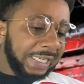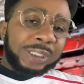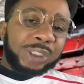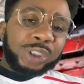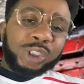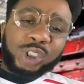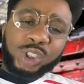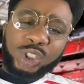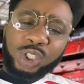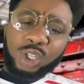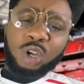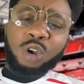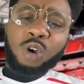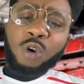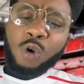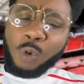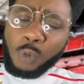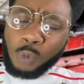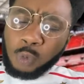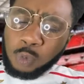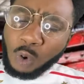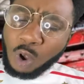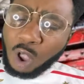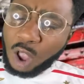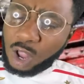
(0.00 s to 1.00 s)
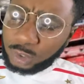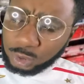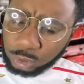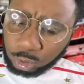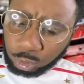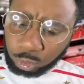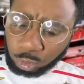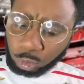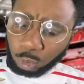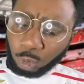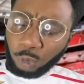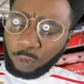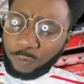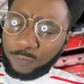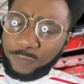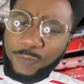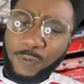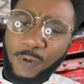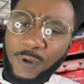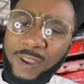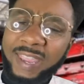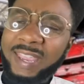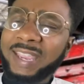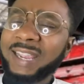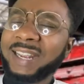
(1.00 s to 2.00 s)
Still work to do
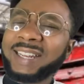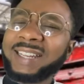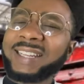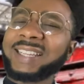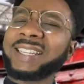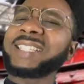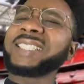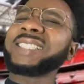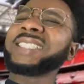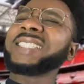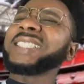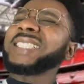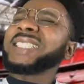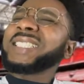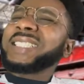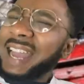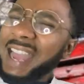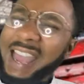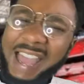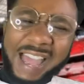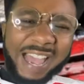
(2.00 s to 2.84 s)
for England.